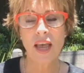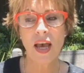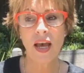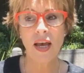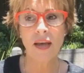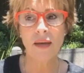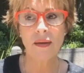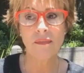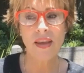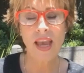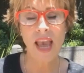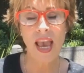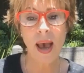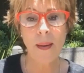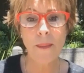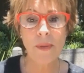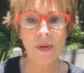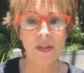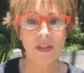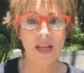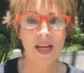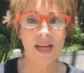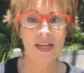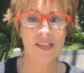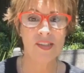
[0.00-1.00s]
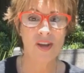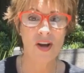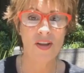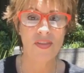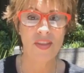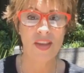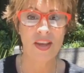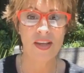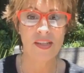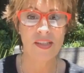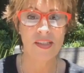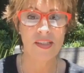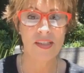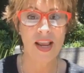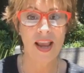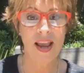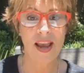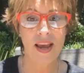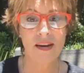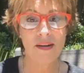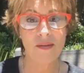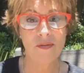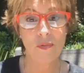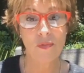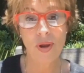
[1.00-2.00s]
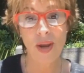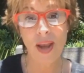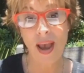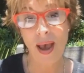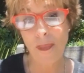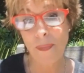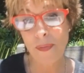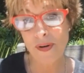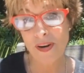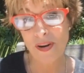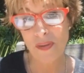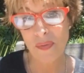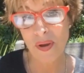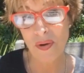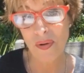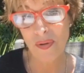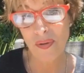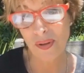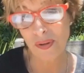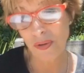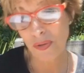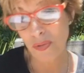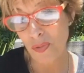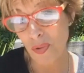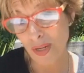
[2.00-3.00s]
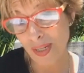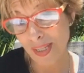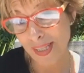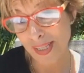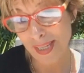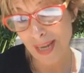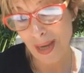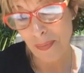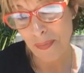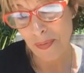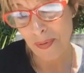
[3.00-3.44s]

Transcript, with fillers: Uh, capitalize on this, and we happen to be just one step